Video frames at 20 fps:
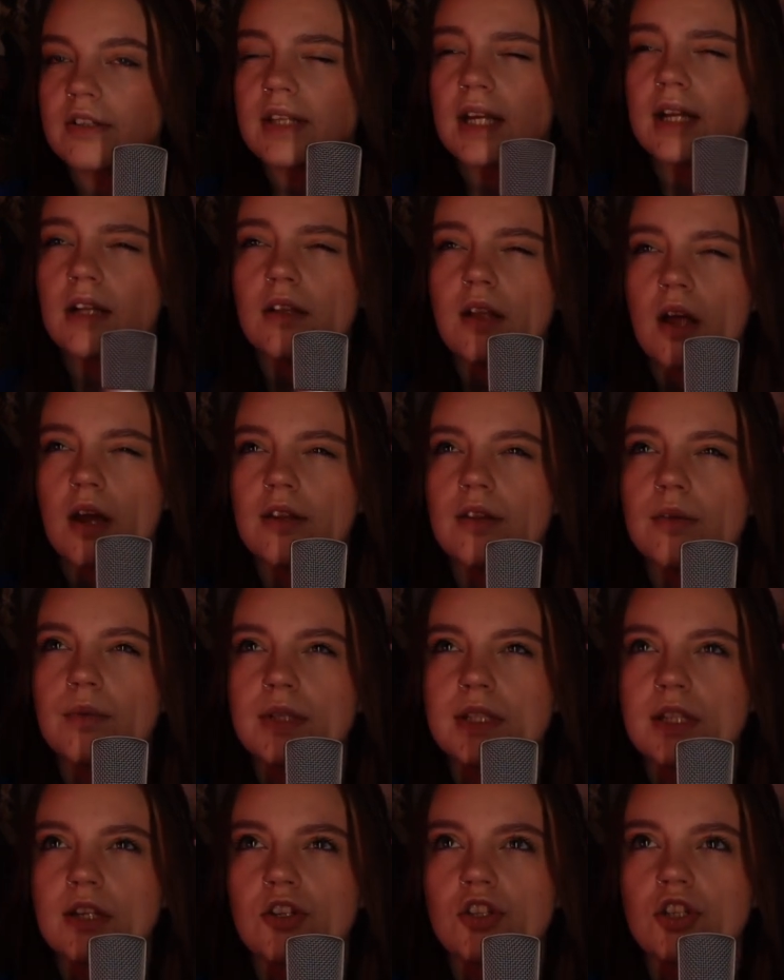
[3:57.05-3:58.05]
Like a lot of the
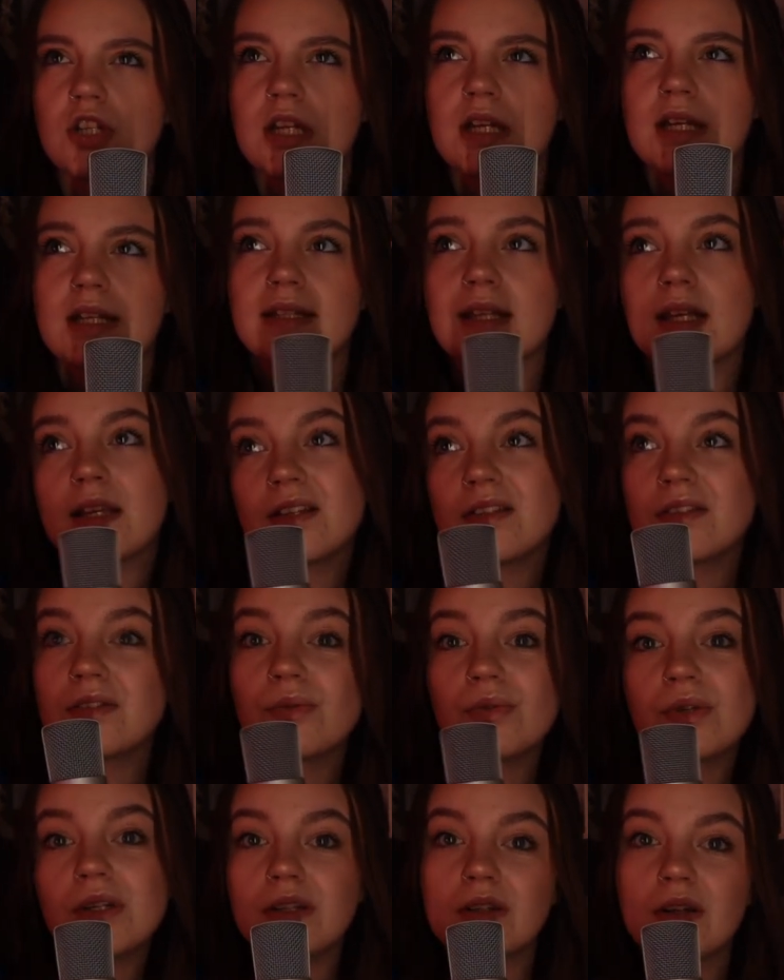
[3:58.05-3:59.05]
ones on Shein, it's like
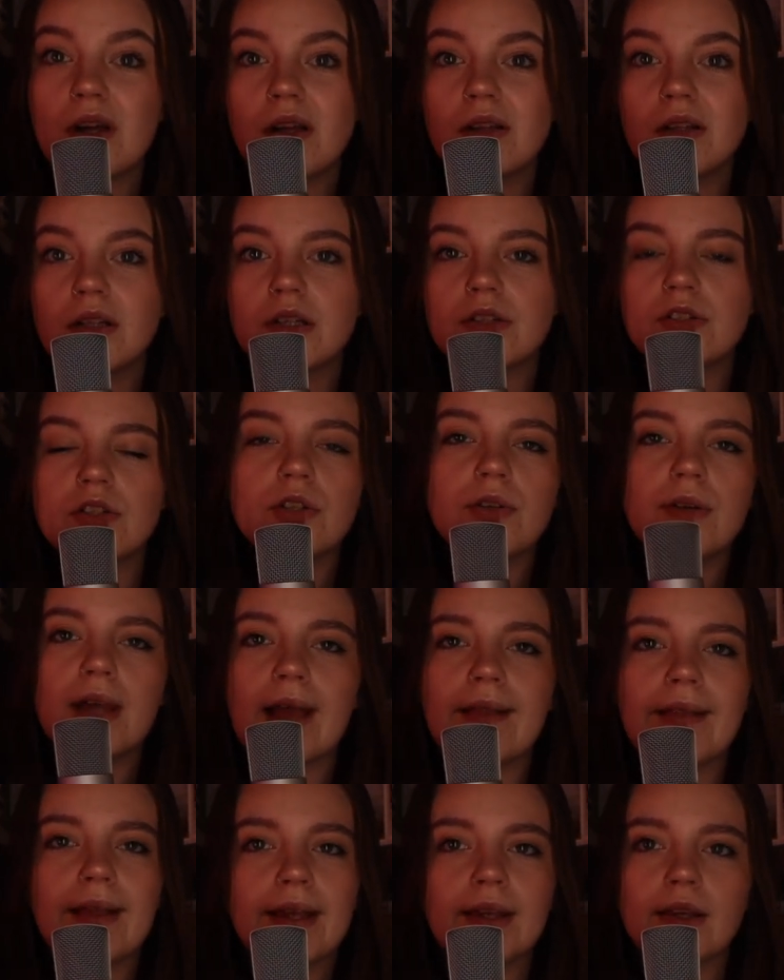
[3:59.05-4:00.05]
assorted colors and you
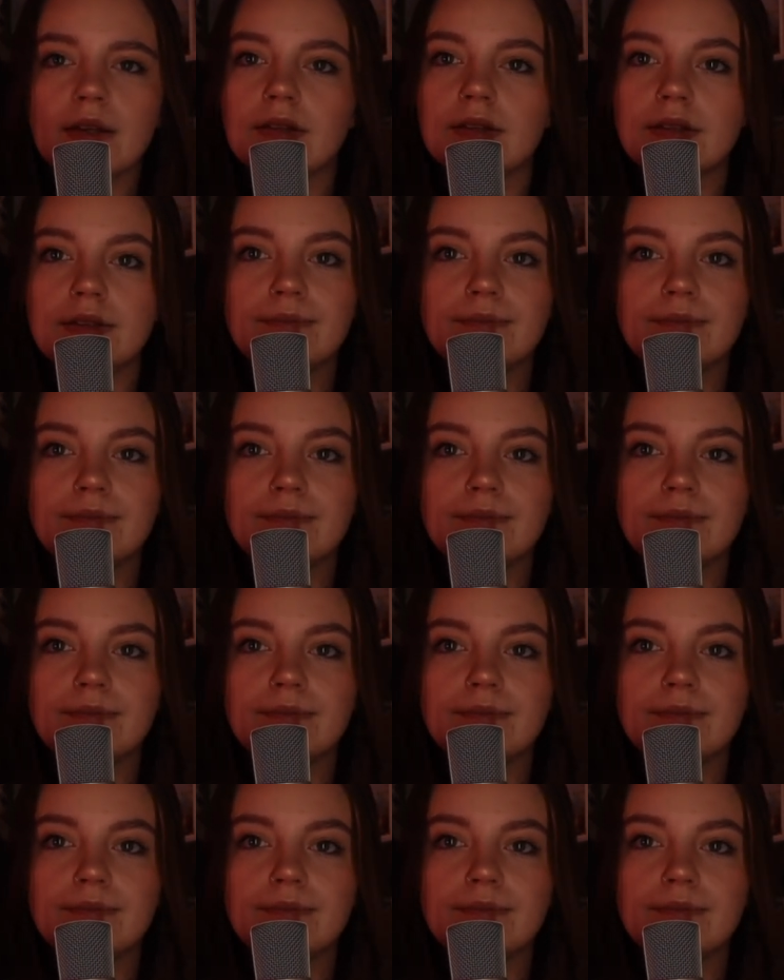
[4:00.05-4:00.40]
get like